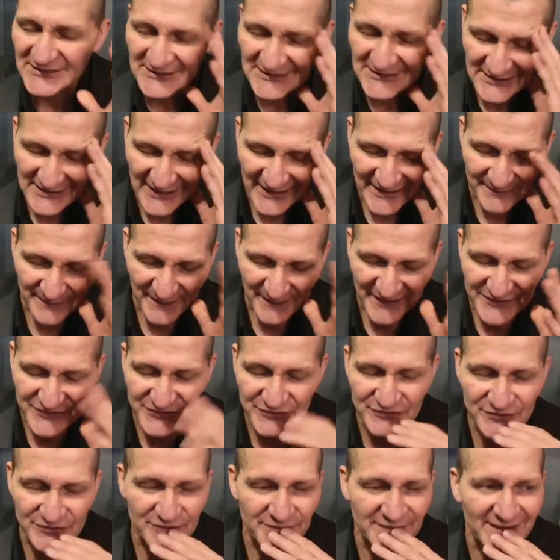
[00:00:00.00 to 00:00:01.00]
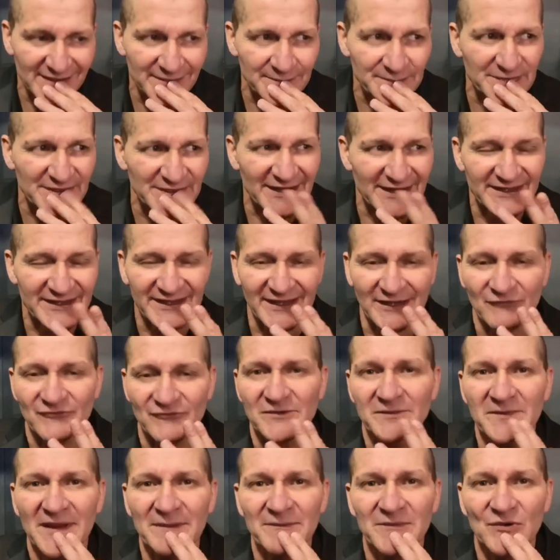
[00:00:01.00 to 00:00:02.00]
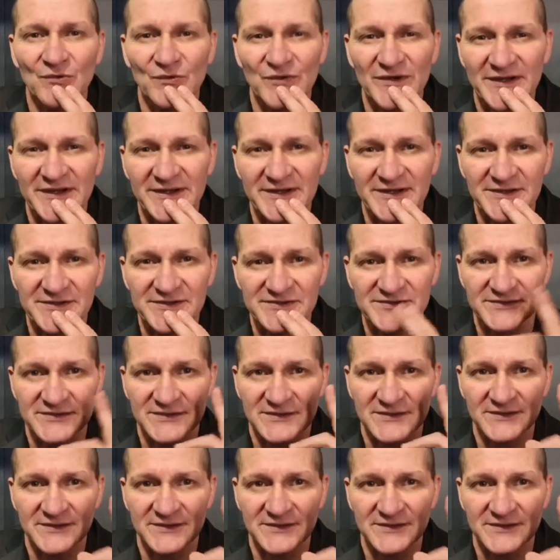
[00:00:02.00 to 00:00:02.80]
I meant to do that, but I can't remember what it is.